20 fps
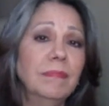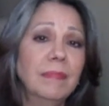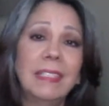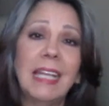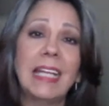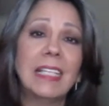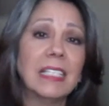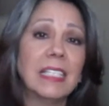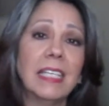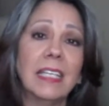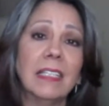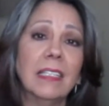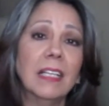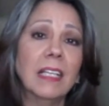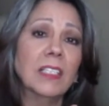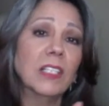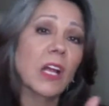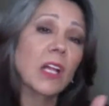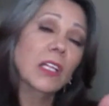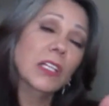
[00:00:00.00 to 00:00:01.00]
that's it.
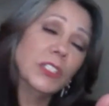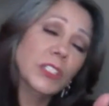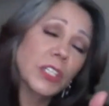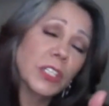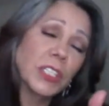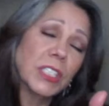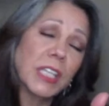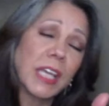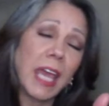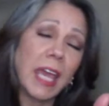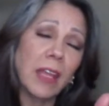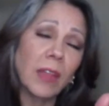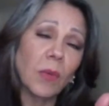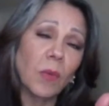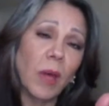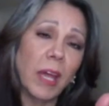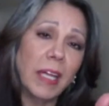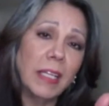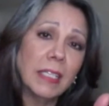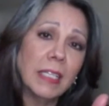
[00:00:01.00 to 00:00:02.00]
That's all it took to gain the
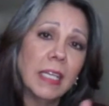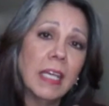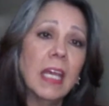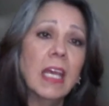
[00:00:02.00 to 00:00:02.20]
weight.